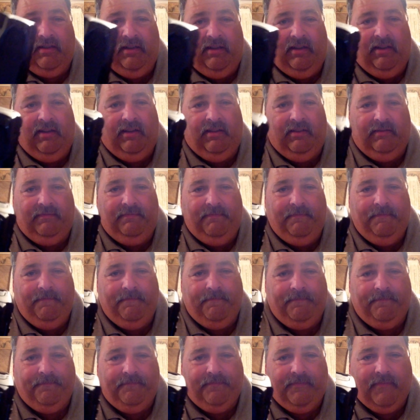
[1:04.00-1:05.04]
uh,
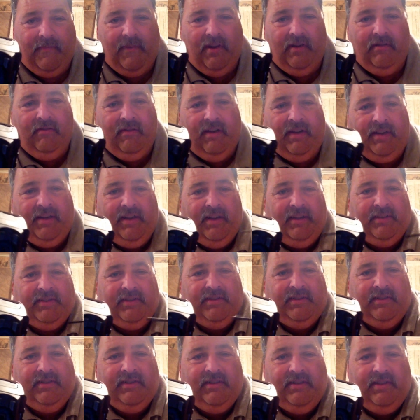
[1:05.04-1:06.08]
right there's
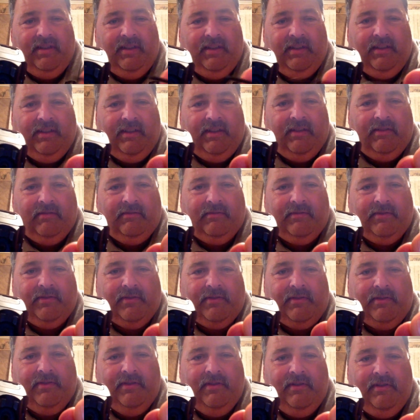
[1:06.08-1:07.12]
the little
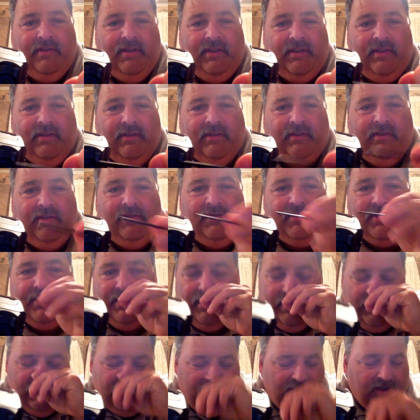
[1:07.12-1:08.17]
screw that you
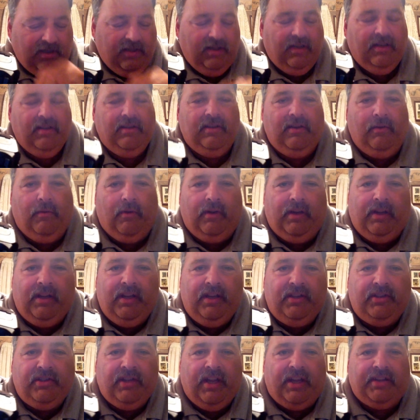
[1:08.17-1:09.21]
loosen you want to
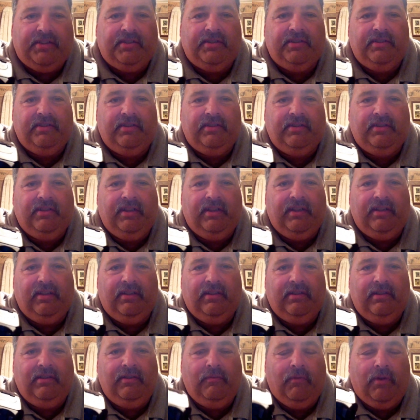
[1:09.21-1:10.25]
adjust it
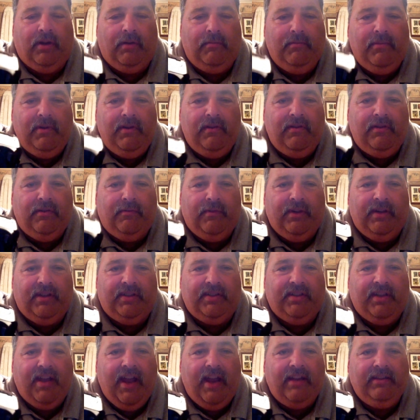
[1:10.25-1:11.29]
you want to move the rear
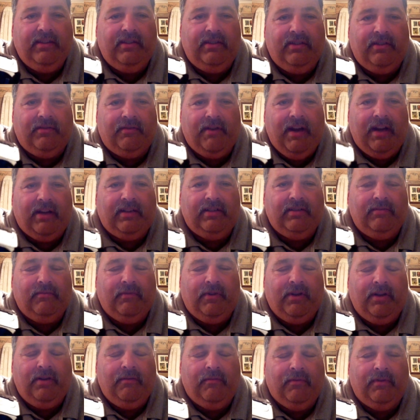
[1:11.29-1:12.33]
sight in the direction
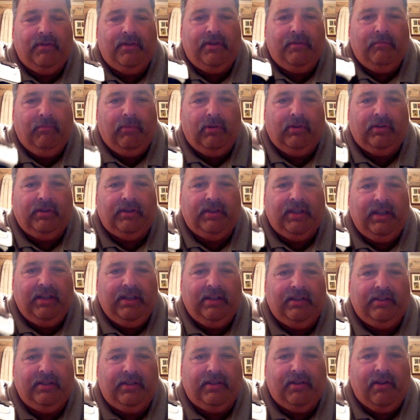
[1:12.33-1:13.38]
where you want your bullet to hit
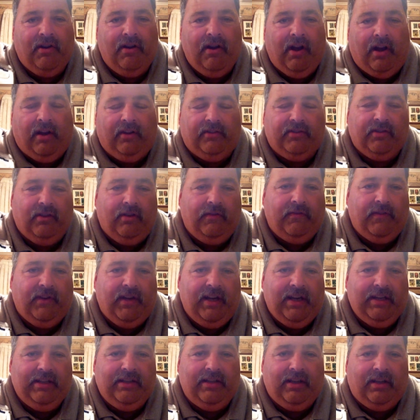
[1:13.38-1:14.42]
on the target so if you're
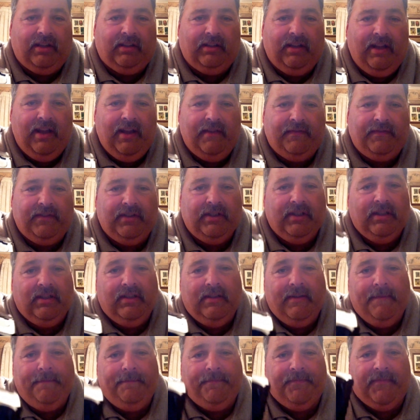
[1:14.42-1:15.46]
hitting to the left
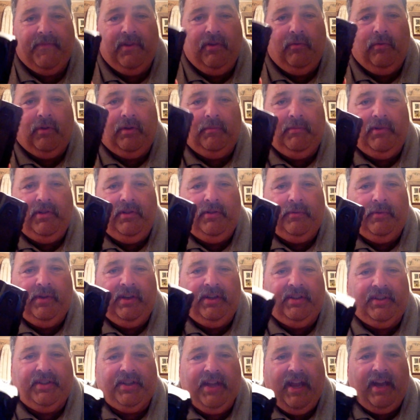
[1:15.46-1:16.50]
you want to move the
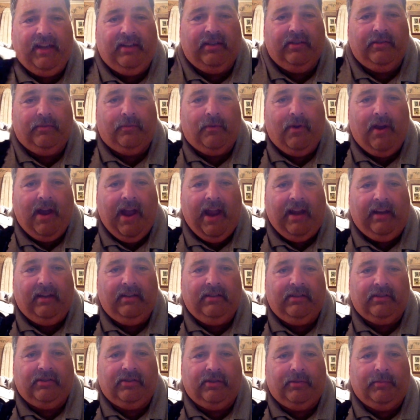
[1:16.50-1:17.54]
rear sight to the right
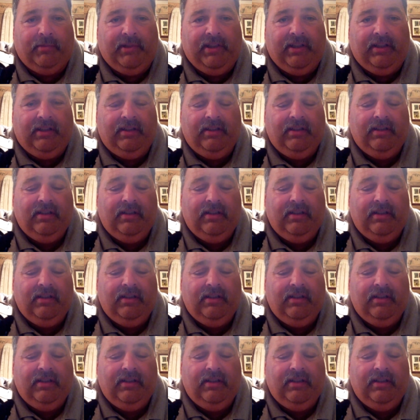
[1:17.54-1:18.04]
a little bit